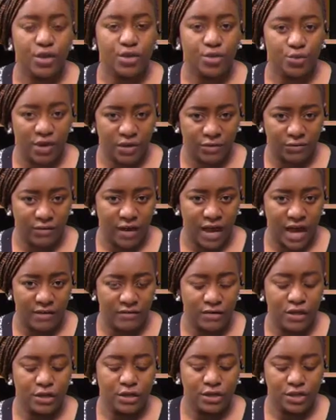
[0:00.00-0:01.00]

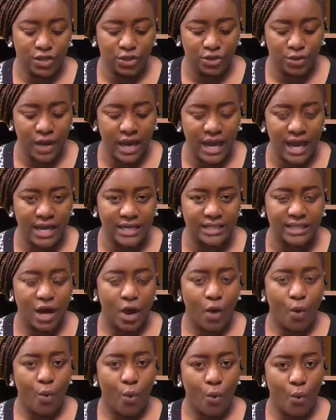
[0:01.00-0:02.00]

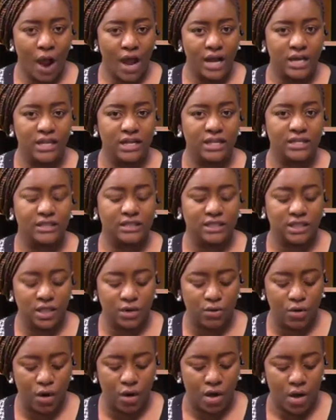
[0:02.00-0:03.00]

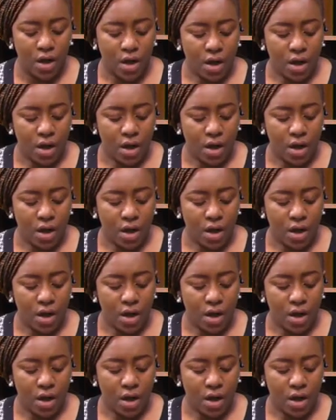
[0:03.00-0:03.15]
352810.